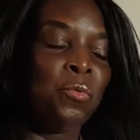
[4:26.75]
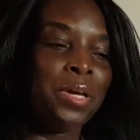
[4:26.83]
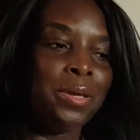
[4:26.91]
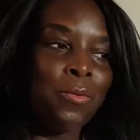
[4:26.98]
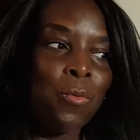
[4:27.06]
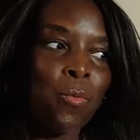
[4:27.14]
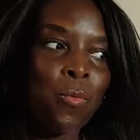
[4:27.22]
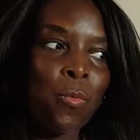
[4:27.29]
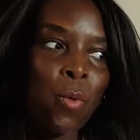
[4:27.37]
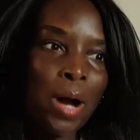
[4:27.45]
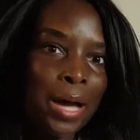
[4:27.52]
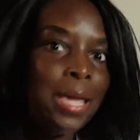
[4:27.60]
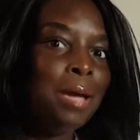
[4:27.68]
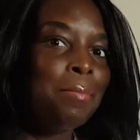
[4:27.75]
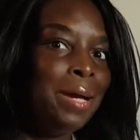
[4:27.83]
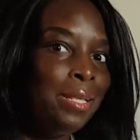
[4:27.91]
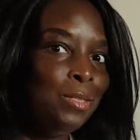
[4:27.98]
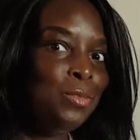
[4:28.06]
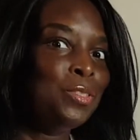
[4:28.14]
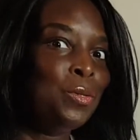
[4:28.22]
wait, why am
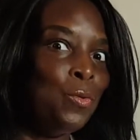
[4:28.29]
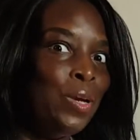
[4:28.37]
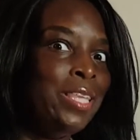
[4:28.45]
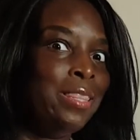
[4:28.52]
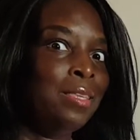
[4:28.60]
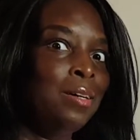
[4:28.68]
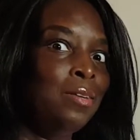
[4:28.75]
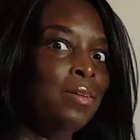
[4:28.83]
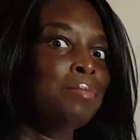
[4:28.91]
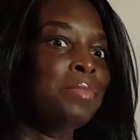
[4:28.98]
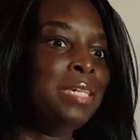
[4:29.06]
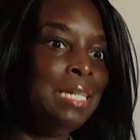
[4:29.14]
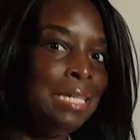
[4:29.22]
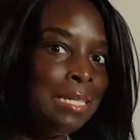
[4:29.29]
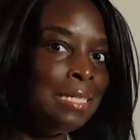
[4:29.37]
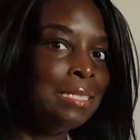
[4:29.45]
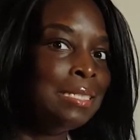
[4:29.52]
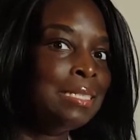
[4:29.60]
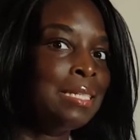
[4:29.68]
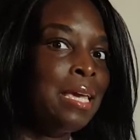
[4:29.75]
I losing weight though? I'm
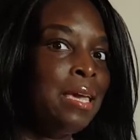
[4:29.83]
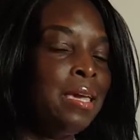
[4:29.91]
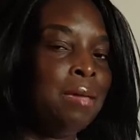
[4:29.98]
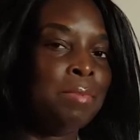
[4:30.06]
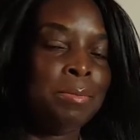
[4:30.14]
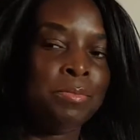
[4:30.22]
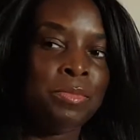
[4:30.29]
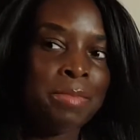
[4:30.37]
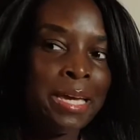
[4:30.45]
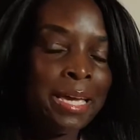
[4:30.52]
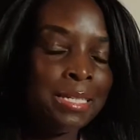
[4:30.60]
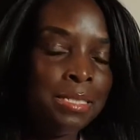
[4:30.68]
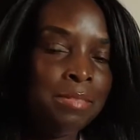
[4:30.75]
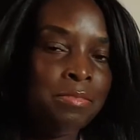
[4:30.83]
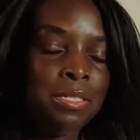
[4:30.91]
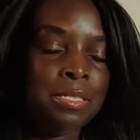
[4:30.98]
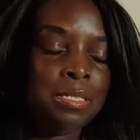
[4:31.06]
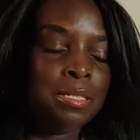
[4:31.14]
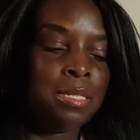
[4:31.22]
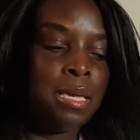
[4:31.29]
eating the same, my activity
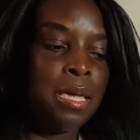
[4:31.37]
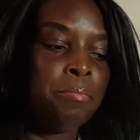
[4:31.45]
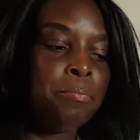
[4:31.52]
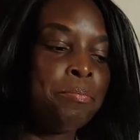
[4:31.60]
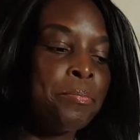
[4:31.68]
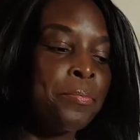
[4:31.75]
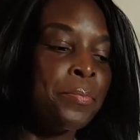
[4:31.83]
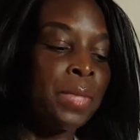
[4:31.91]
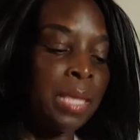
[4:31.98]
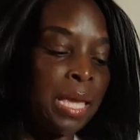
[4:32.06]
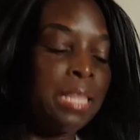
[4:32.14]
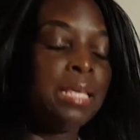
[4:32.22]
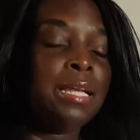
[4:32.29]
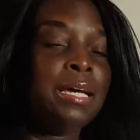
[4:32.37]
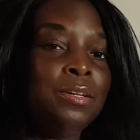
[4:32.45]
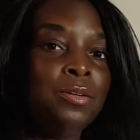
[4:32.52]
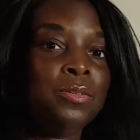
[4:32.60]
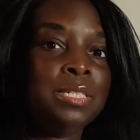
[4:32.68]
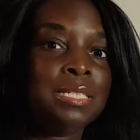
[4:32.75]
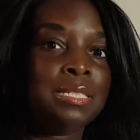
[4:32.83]
is the same. And then I
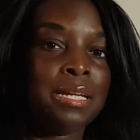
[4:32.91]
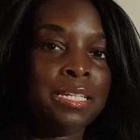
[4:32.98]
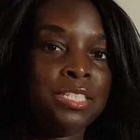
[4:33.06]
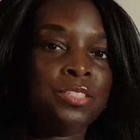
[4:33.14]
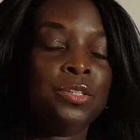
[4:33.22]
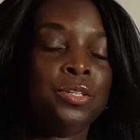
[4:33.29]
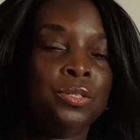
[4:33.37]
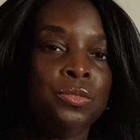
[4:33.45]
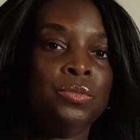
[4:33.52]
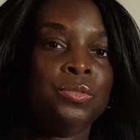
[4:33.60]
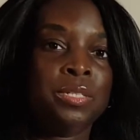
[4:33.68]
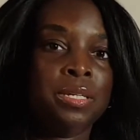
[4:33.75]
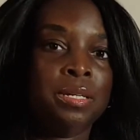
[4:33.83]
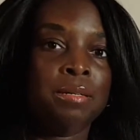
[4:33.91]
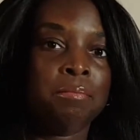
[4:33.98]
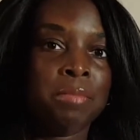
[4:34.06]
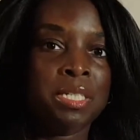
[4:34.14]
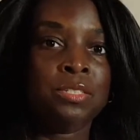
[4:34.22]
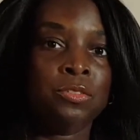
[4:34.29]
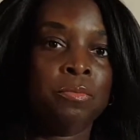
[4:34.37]
noticed that I started losing
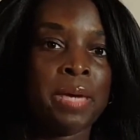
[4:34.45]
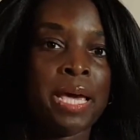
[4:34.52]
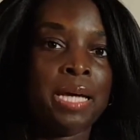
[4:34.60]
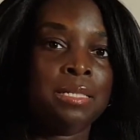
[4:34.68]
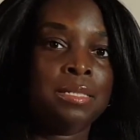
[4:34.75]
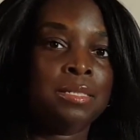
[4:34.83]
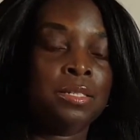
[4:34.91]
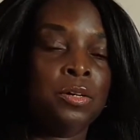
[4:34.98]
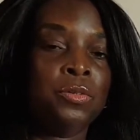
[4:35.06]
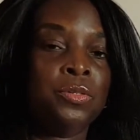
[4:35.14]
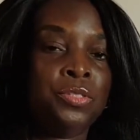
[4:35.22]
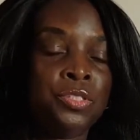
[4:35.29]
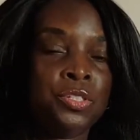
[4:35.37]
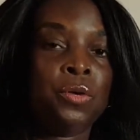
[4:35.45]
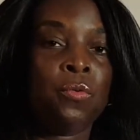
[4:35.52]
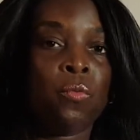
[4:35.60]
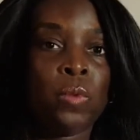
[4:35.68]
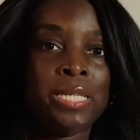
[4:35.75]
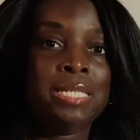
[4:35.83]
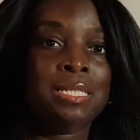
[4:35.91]
muscle mass. So you start
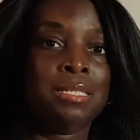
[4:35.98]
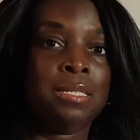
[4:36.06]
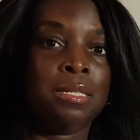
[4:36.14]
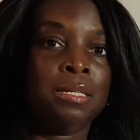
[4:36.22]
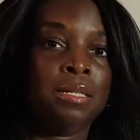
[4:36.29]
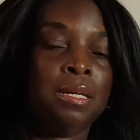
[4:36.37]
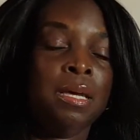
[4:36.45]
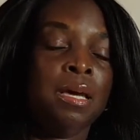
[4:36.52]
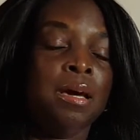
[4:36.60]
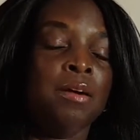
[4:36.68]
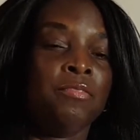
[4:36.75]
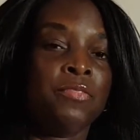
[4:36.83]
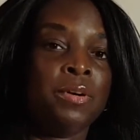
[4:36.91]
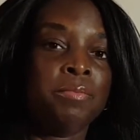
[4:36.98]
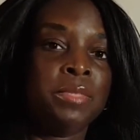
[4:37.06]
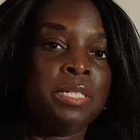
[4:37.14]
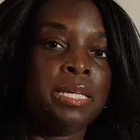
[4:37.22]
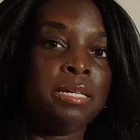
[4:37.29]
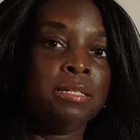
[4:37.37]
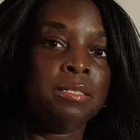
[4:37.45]
wasting from
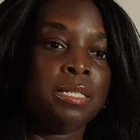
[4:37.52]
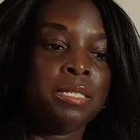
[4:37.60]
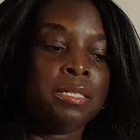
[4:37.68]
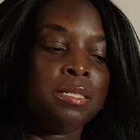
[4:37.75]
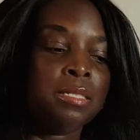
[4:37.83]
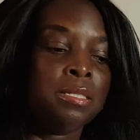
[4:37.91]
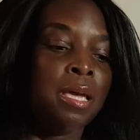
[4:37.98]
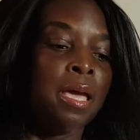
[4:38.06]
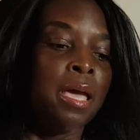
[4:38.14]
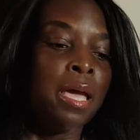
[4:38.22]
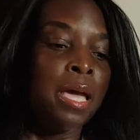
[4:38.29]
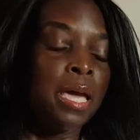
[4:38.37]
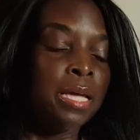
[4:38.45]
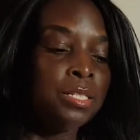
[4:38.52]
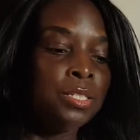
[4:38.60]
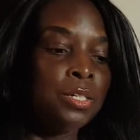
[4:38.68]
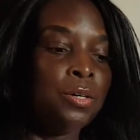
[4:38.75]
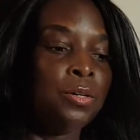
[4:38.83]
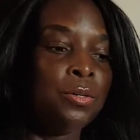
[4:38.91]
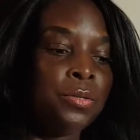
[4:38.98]
the illness. And
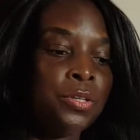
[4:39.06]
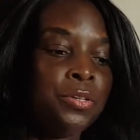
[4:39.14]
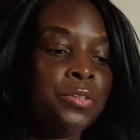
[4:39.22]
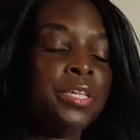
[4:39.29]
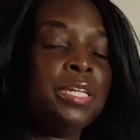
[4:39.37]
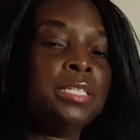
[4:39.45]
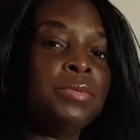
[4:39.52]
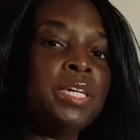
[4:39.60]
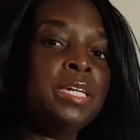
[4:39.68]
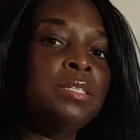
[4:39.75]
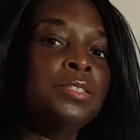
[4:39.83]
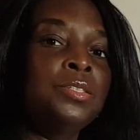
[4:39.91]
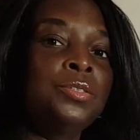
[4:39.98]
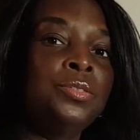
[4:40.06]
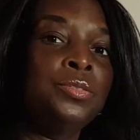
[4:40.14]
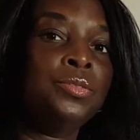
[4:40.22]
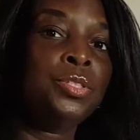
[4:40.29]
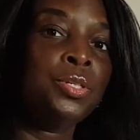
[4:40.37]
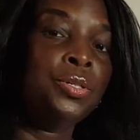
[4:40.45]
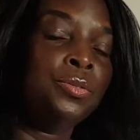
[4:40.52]
so there are things we can
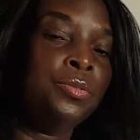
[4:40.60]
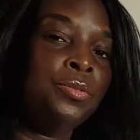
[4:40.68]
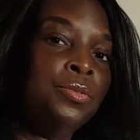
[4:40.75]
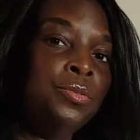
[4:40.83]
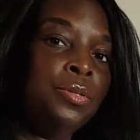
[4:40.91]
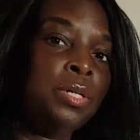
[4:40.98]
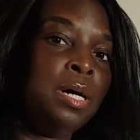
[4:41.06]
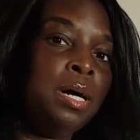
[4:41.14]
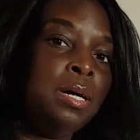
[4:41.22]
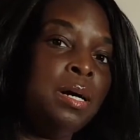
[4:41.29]
do to,